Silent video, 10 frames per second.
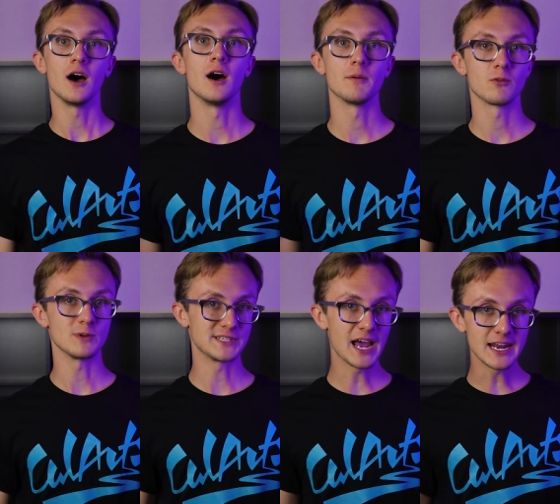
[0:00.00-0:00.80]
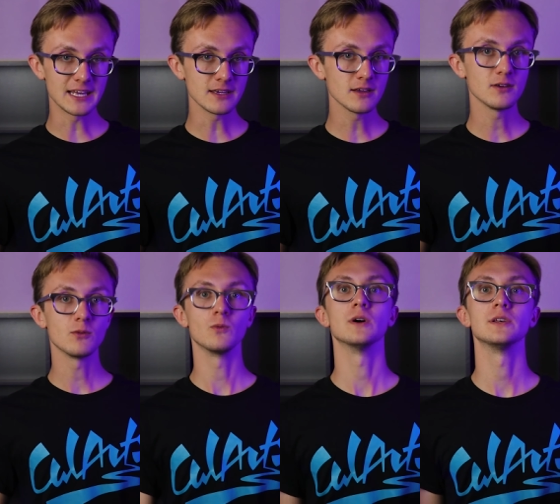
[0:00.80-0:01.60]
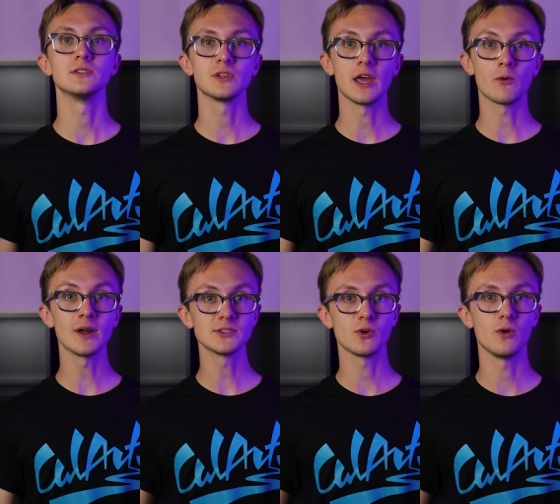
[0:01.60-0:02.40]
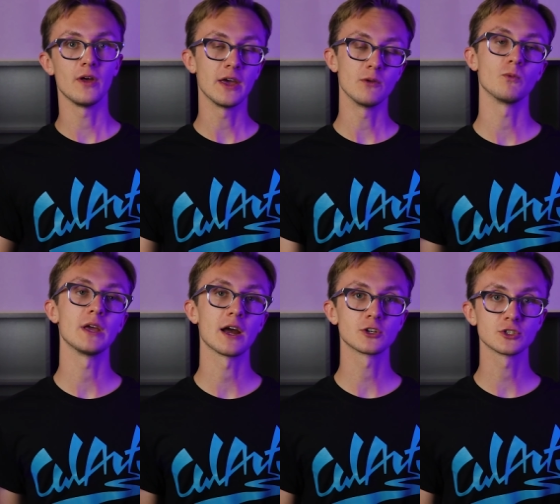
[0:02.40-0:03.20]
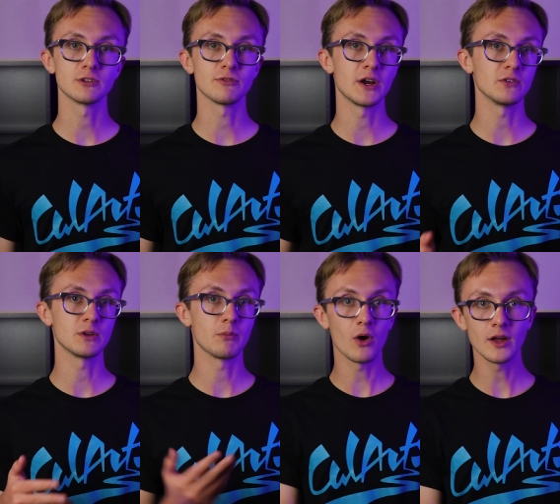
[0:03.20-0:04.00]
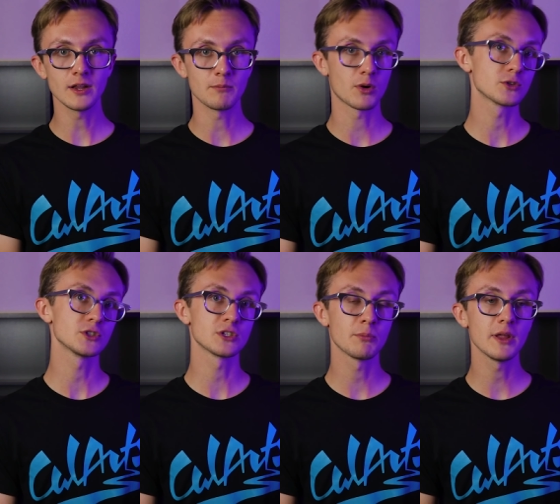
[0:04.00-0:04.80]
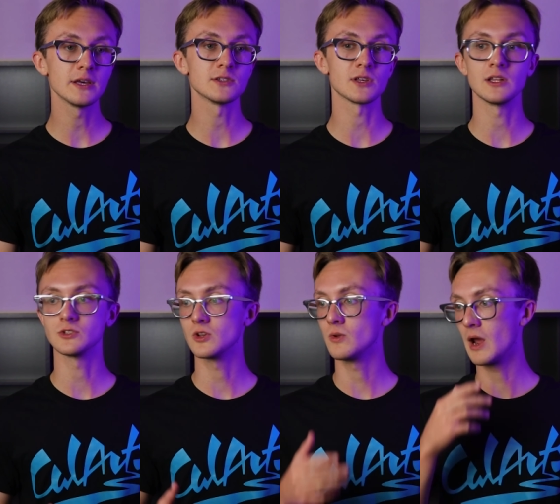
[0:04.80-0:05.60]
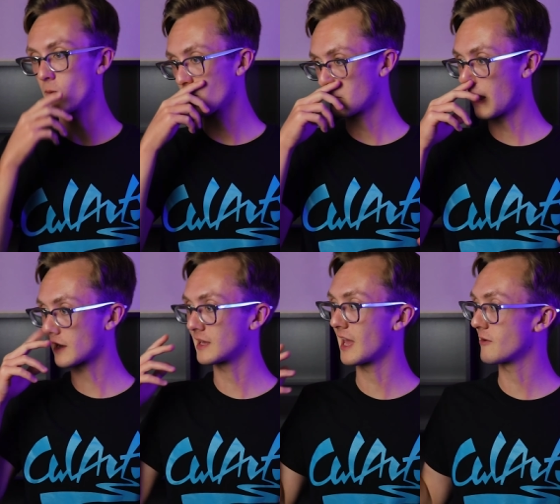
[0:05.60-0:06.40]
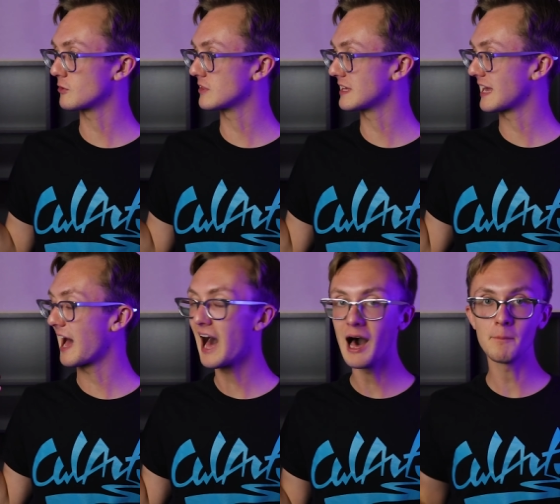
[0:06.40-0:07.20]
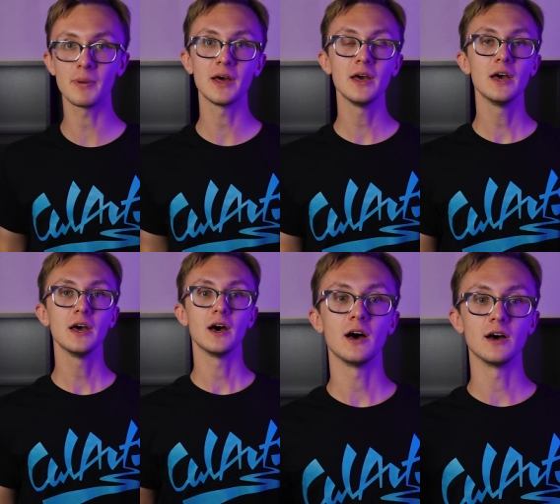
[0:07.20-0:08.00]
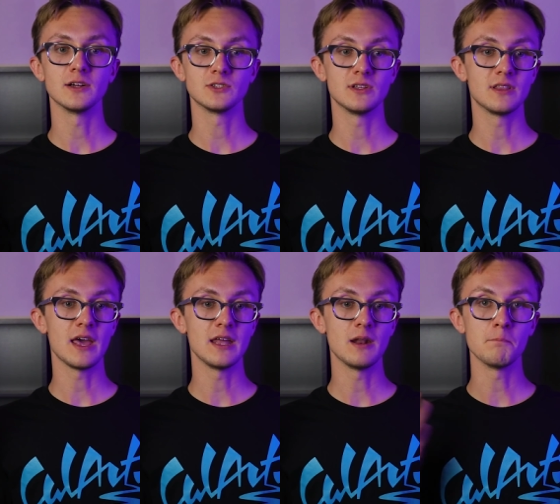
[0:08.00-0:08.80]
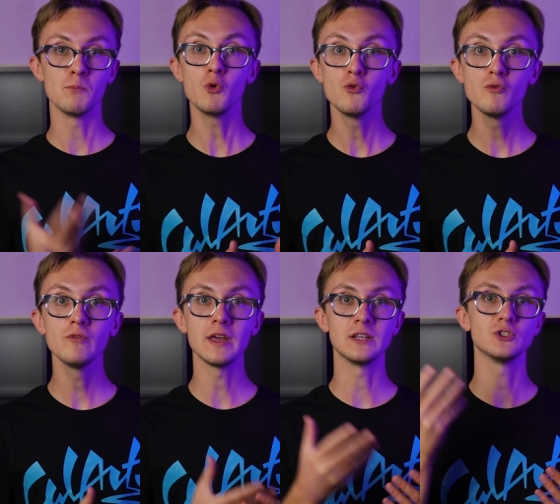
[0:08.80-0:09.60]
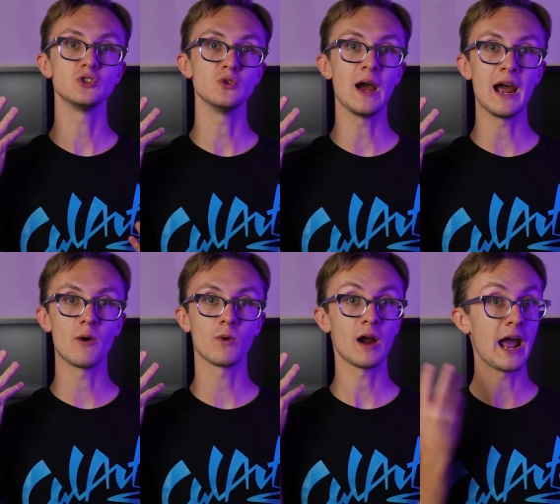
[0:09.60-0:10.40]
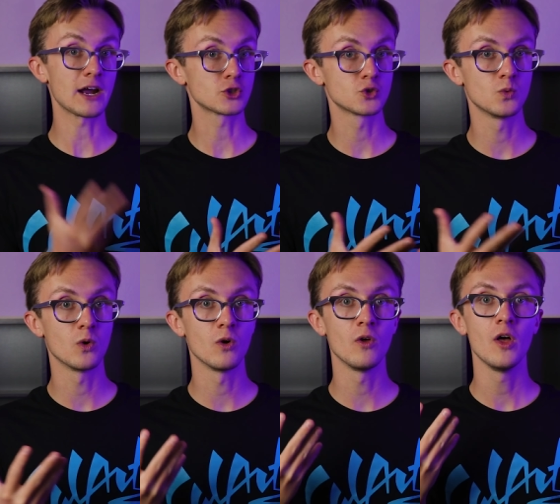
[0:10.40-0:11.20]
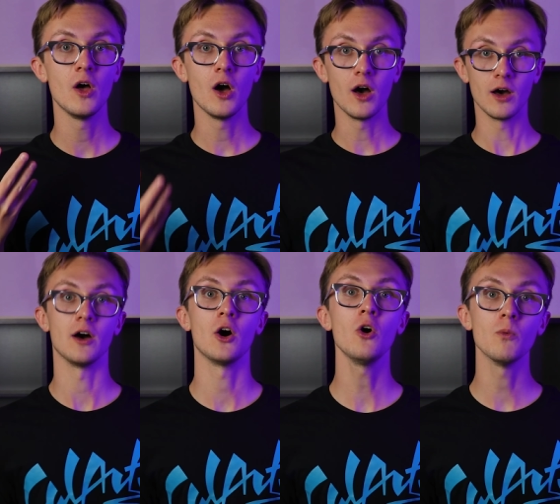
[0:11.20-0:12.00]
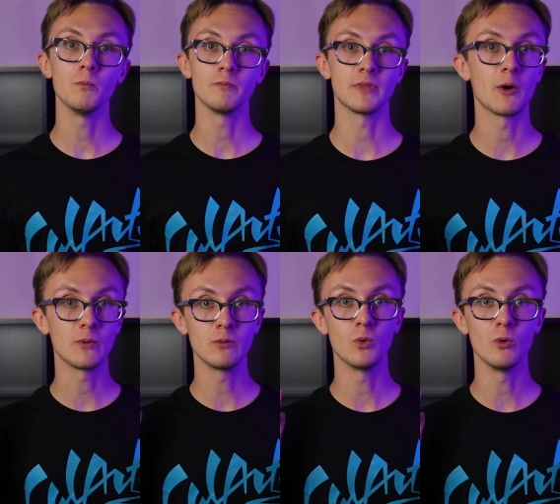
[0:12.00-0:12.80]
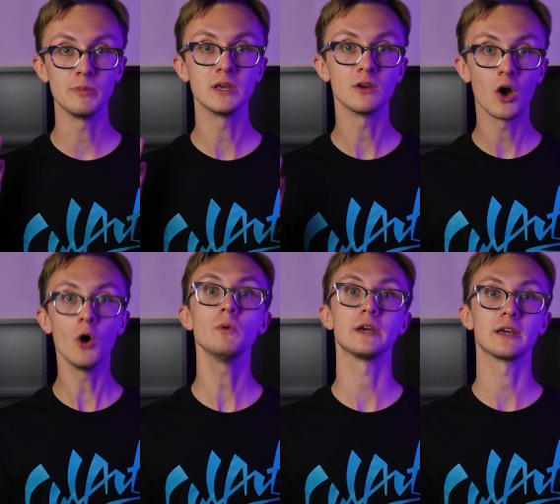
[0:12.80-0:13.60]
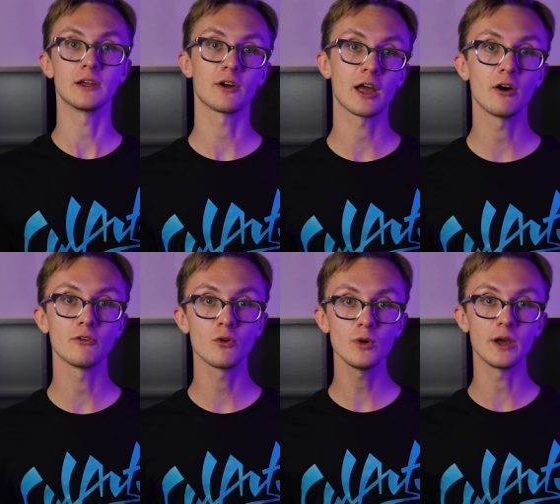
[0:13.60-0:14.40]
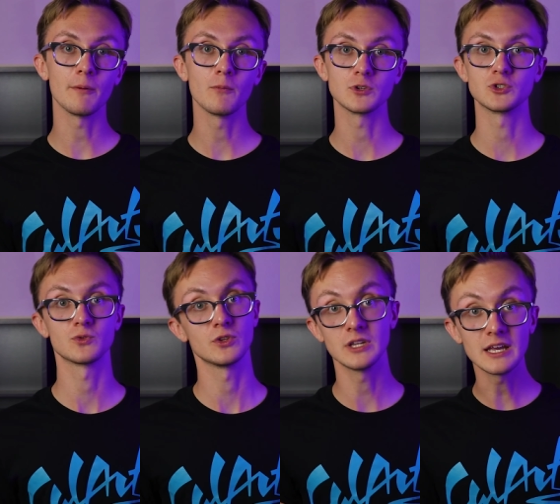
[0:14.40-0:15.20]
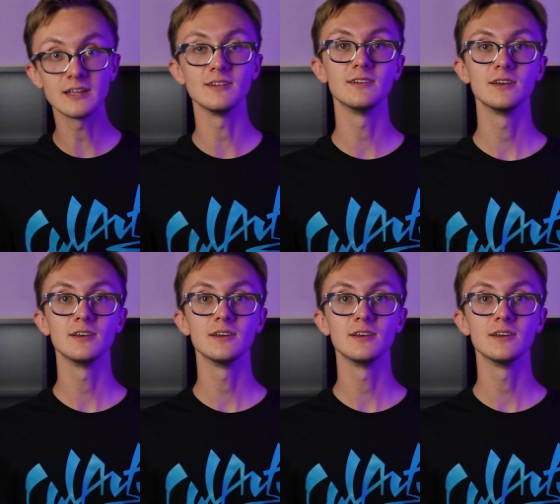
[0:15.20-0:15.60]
um, residing was a rental and we actually finally bought and purchased a place and so now we're packing everything up uh, to then move into our actual uh, home that we will be owning here in California, which is really neat.